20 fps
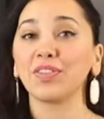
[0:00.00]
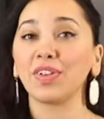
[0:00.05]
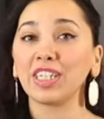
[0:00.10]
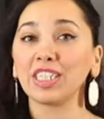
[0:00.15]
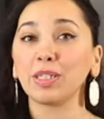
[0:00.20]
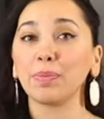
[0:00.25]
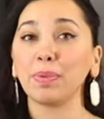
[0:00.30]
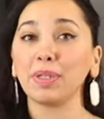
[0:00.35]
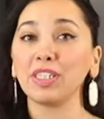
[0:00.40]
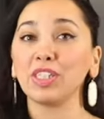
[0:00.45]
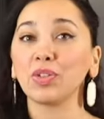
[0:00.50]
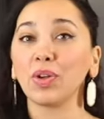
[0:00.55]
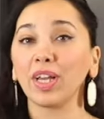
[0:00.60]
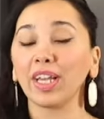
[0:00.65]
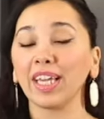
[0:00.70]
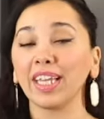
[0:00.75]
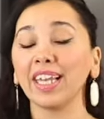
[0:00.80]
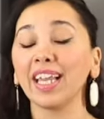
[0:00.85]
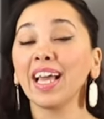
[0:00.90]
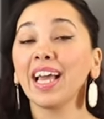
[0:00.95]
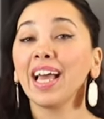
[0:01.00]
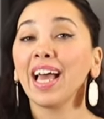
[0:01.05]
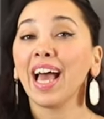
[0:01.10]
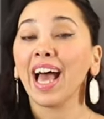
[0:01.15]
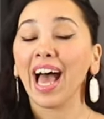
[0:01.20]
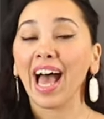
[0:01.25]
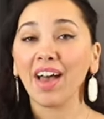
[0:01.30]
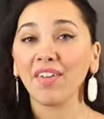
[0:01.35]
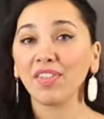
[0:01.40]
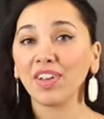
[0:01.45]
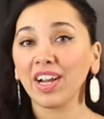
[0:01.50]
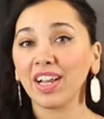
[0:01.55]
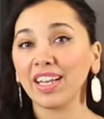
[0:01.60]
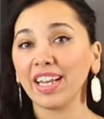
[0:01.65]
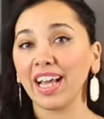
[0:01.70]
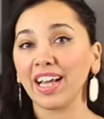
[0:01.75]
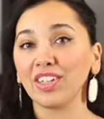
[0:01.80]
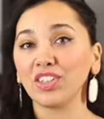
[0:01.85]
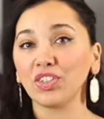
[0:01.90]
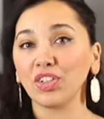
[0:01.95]
recipe so I can have it on
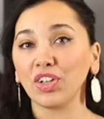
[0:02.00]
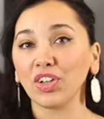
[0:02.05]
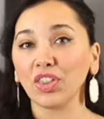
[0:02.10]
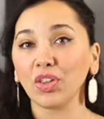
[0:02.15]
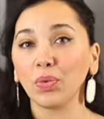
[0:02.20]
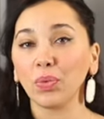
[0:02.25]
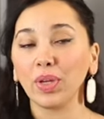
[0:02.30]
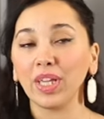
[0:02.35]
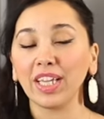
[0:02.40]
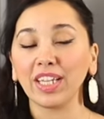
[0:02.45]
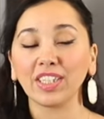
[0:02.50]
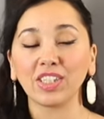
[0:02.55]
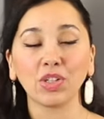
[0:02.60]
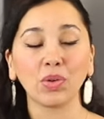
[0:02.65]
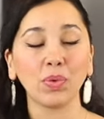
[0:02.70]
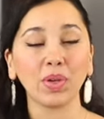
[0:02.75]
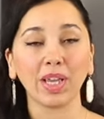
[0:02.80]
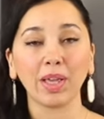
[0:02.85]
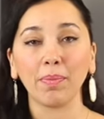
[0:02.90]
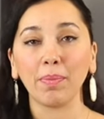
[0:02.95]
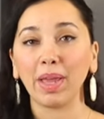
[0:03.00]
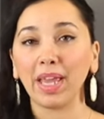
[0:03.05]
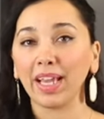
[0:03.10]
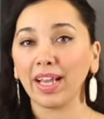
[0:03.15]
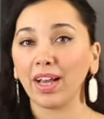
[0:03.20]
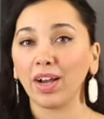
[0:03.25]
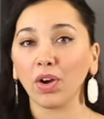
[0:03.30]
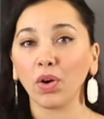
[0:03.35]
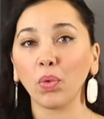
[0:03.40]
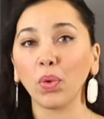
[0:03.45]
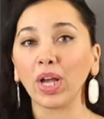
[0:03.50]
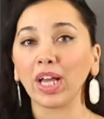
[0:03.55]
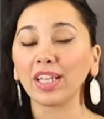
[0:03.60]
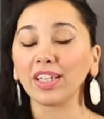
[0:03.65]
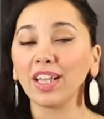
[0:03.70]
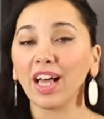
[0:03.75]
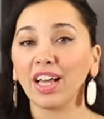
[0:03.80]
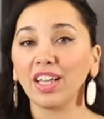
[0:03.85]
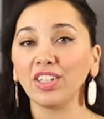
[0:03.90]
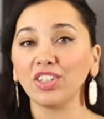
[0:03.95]
hand during the week so we can make a quick
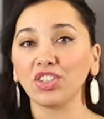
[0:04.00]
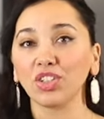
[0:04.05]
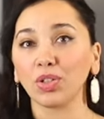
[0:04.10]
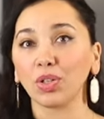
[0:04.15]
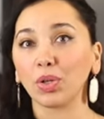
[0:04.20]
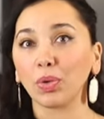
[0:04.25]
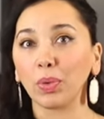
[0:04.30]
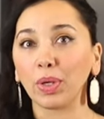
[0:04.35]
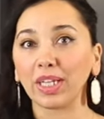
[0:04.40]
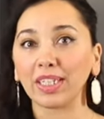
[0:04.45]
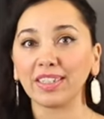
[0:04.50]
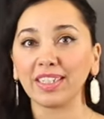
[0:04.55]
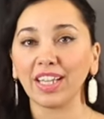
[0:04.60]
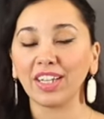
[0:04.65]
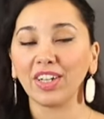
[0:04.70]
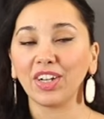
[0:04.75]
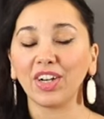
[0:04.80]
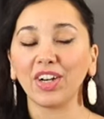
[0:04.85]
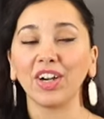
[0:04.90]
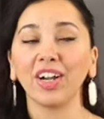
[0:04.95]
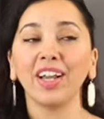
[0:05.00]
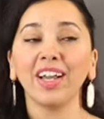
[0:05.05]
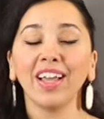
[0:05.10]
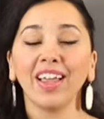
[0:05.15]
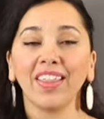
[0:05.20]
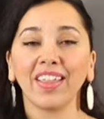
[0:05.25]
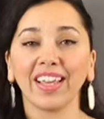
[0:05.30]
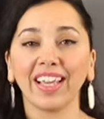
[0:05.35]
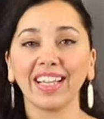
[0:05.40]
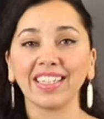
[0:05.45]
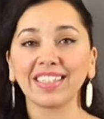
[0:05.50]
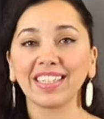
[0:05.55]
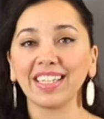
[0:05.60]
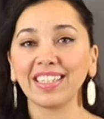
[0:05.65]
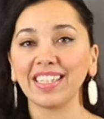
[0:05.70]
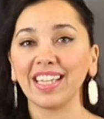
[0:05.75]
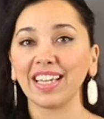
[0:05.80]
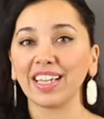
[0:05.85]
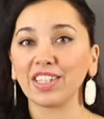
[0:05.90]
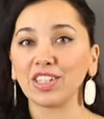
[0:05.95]
lunch or a quick dinner. The kids can
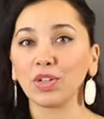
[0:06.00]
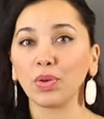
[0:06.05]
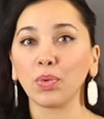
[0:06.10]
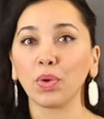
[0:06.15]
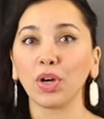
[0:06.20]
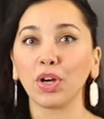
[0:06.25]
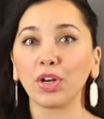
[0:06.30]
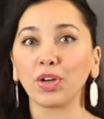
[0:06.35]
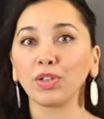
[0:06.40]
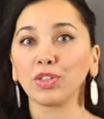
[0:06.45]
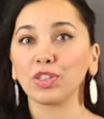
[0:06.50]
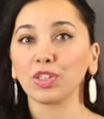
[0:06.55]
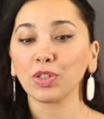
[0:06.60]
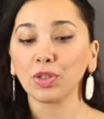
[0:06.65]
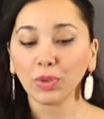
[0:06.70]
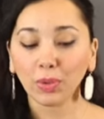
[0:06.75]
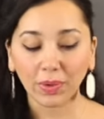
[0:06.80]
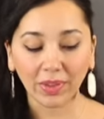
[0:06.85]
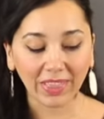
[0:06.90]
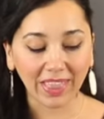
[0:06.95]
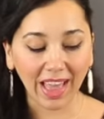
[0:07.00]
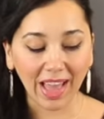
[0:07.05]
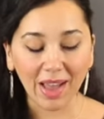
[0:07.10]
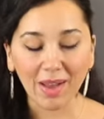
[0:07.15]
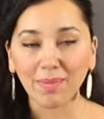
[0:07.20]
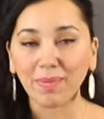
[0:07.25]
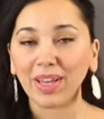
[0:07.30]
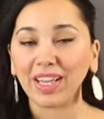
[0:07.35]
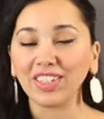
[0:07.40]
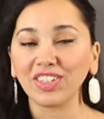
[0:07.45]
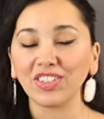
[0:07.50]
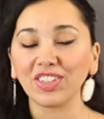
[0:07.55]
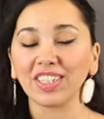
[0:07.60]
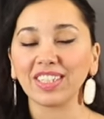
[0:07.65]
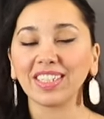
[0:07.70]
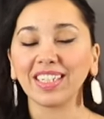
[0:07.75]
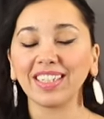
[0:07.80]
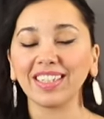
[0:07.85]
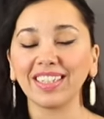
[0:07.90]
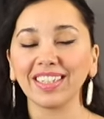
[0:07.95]
take it to work or school with them. It's
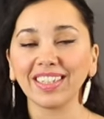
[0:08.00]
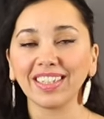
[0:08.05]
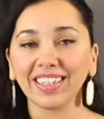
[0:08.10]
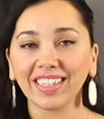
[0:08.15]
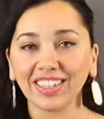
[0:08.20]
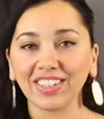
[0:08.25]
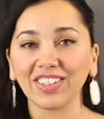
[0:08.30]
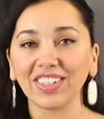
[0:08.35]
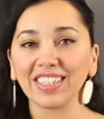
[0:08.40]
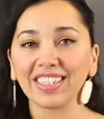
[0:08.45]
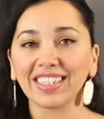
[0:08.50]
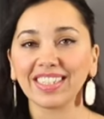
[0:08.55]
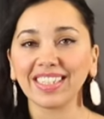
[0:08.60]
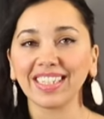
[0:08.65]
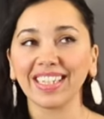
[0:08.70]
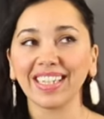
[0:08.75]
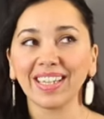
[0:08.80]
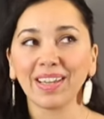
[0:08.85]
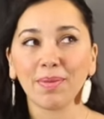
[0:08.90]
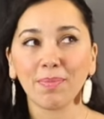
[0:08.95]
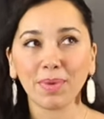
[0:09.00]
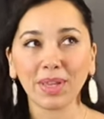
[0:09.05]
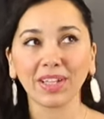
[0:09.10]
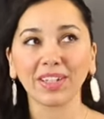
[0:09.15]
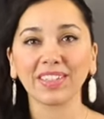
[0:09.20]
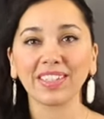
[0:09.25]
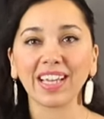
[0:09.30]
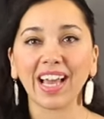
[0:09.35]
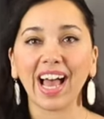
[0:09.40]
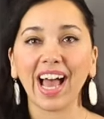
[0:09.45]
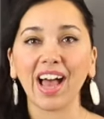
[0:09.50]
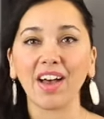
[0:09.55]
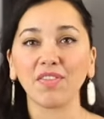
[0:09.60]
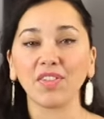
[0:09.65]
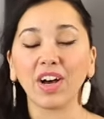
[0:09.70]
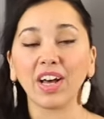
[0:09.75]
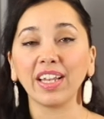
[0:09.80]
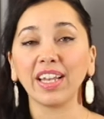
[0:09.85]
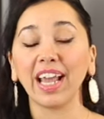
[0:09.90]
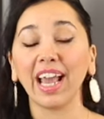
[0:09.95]
just a delicious meal to have
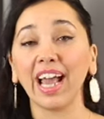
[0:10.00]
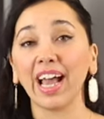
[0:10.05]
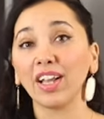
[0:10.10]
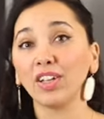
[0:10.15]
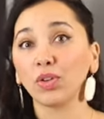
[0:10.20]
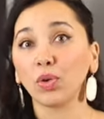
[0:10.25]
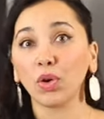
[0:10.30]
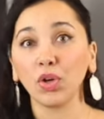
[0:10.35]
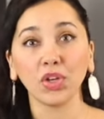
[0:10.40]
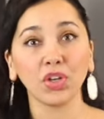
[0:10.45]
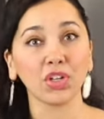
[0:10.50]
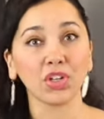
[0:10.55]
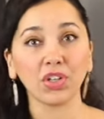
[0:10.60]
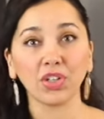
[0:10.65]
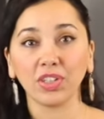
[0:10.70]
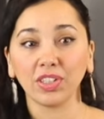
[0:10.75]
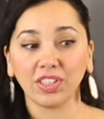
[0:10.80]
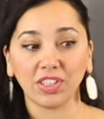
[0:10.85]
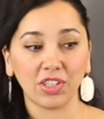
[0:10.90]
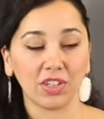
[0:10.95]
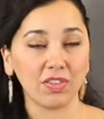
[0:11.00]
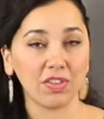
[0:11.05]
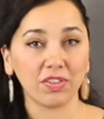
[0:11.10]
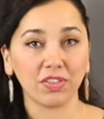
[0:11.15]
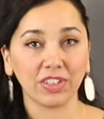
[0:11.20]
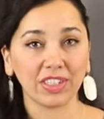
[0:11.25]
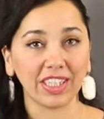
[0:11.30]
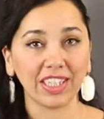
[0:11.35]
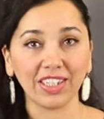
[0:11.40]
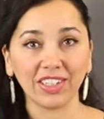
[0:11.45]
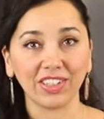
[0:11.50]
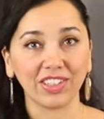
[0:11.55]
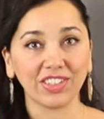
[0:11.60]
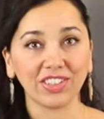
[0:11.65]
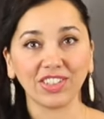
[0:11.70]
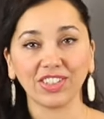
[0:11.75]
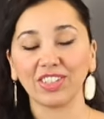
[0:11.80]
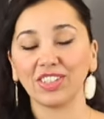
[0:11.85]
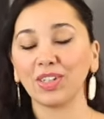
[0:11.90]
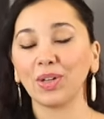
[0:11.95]
on hand, or you can serve it for dinner. It's
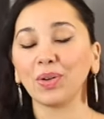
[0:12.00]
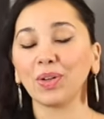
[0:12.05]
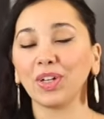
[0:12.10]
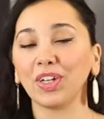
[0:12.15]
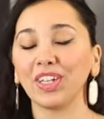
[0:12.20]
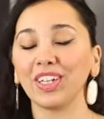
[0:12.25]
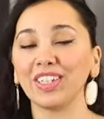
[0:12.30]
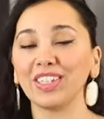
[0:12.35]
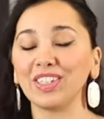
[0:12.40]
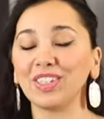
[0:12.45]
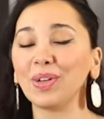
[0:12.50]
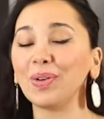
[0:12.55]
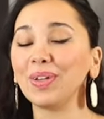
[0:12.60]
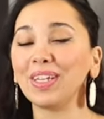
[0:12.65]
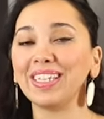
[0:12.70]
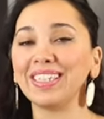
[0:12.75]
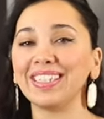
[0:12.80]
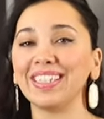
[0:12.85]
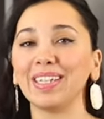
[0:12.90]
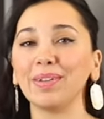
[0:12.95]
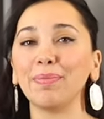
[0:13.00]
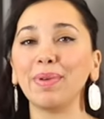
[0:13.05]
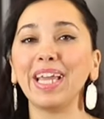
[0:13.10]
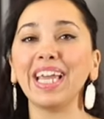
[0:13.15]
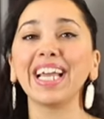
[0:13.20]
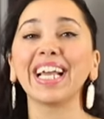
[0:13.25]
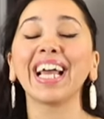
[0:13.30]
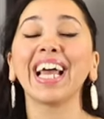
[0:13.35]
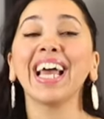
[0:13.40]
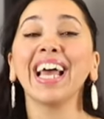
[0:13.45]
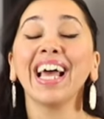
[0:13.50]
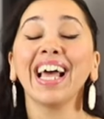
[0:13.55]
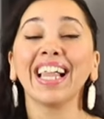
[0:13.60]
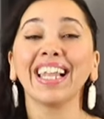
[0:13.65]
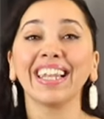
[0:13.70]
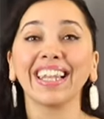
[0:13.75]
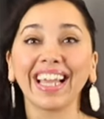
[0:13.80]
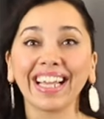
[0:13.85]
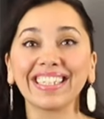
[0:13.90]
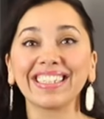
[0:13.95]
just so good and so easy to make.
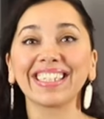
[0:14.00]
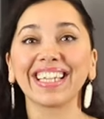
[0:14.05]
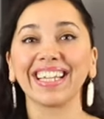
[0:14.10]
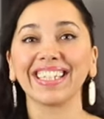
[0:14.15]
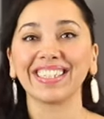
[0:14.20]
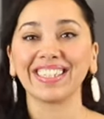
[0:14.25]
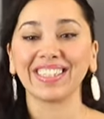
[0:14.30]
Let's get